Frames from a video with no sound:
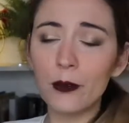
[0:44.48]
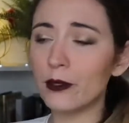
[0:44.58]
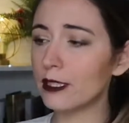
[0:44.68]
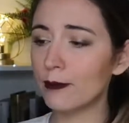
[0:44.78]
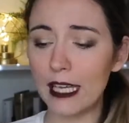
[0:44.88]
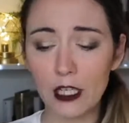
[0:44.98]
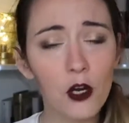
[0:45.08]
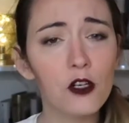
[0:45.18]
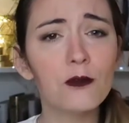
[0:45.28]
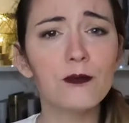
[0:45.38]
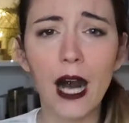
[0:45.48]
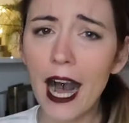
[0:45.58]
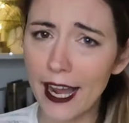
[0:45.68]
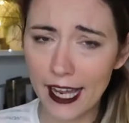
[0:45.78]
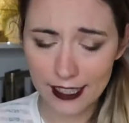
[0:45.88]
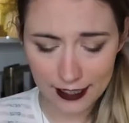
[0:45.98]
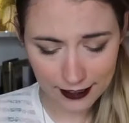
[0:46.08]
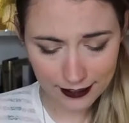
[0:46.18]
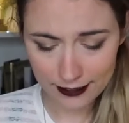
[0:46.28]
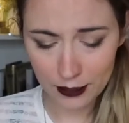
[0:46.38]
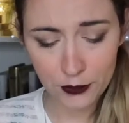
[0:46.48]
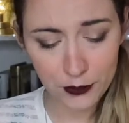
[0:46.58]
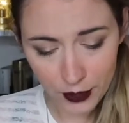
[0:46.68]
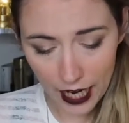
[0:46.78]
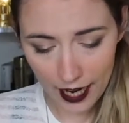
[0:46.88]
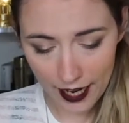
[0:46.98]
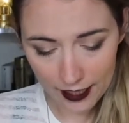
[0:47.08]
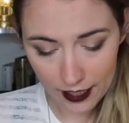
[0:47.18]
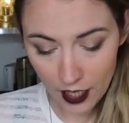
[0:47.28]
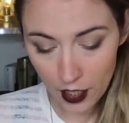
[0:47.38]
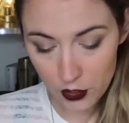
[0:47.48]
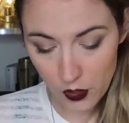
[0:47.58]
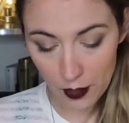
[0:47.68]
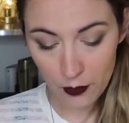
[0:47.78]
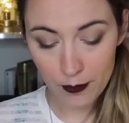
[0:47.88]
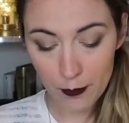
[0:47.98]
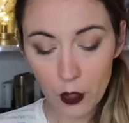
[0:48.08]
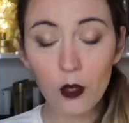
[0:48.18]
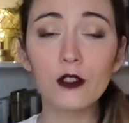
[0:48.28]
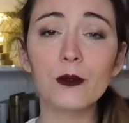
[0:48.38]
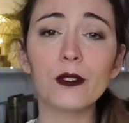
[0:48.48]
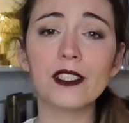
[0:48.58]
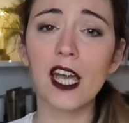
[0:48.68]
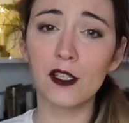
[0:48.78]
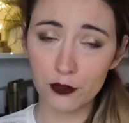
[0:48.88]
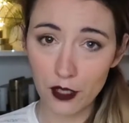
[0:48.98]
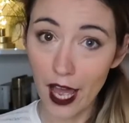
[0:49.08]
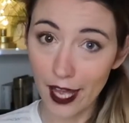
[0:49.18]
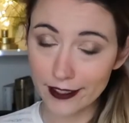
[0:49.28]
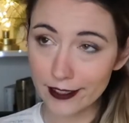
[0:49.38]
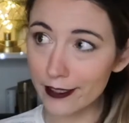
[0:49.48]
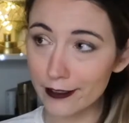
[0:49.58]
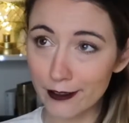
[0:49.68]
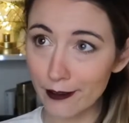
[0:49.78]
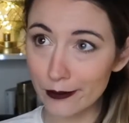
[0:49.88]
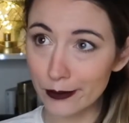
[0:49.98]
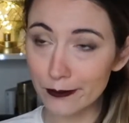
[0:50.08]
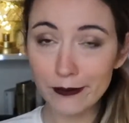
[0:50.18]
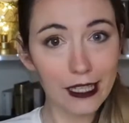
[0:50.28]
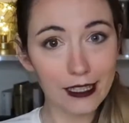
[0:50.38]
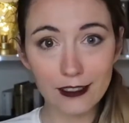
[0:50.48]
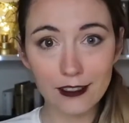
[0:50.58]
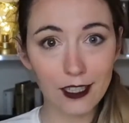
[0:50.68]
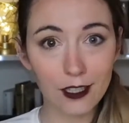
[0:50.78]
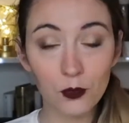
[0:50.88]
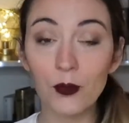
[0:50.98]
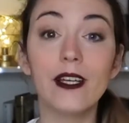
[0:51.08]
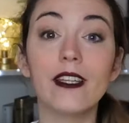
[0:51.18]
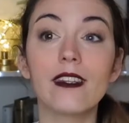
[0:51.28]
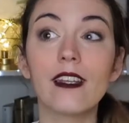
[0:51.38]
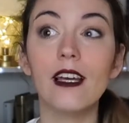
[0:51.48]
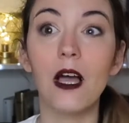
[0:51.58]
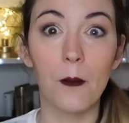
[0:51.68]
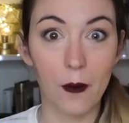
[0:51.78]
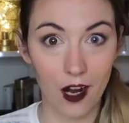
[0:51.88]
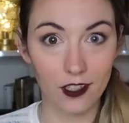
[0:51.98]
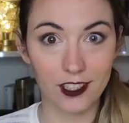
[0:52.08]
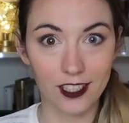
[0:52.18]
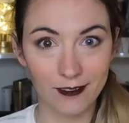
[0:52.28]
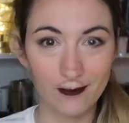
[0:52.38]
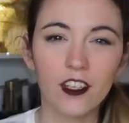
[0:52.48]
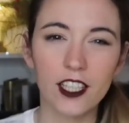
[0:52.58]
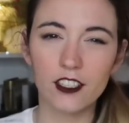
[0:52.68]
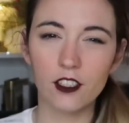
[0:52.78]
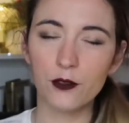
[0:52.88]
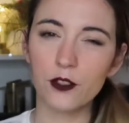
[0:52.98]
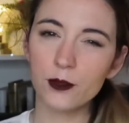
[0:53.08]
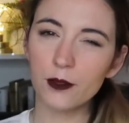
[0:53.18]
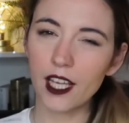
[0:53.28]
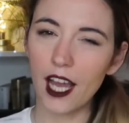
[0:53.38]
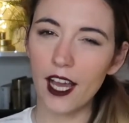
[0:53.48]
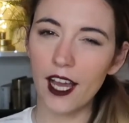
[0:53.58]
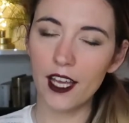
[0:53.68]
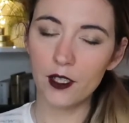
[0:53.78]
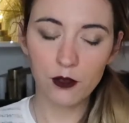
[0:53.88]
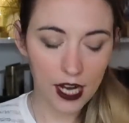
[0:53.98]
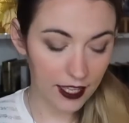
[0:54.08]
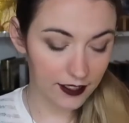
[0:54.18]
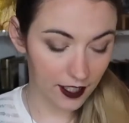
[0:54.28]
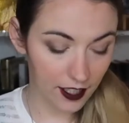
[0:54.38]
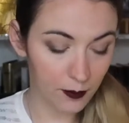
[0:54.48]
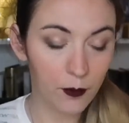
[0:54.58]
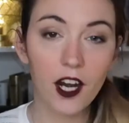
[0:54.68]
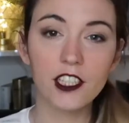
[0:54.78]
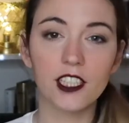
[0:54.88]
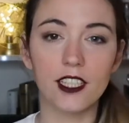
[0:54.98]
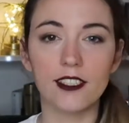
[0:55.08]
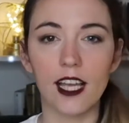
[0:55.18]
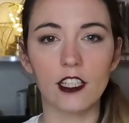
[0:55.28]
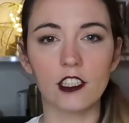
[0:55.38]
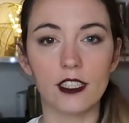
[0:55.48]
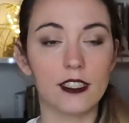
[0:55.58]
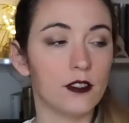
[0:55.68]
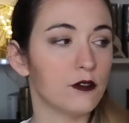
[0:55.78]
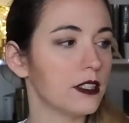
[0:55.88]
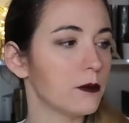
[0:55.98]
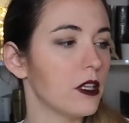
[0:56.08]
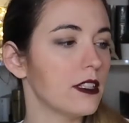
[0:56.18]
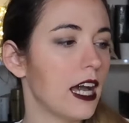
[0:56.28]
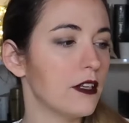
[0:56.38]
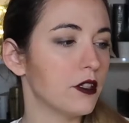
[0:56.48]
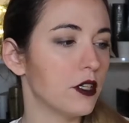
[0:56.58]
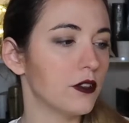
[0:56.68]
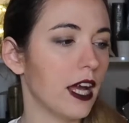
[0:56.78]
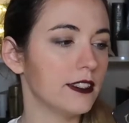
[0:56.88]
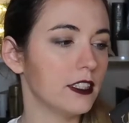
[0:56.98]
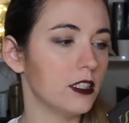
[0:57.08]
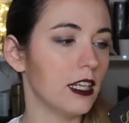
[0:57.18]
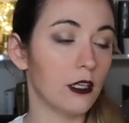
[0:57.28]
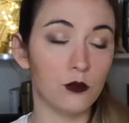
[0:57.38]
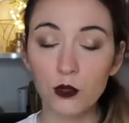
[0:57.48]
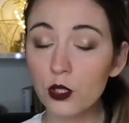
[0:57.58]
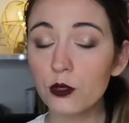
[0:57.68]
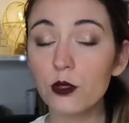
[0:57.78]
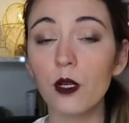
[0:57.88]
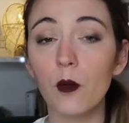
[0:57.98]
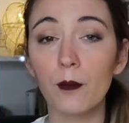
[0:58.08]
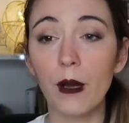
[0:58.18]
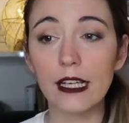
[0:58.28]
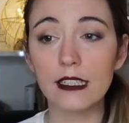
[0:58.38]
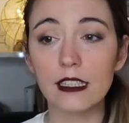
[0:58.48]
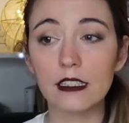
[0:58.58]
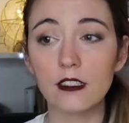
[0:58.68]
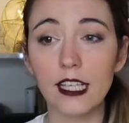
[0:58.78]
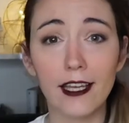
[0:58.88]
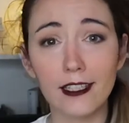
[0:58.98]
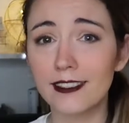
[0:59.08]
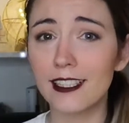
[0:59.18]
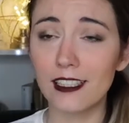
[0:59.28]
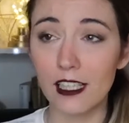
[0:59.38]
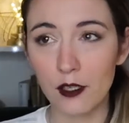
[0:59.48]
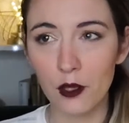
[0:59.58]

with my compile file, so I remember all the books I've read. So let's start with March. Okay, so the first book I read in March is actually The Invisible Life of Addie LaRue. Back in the days, like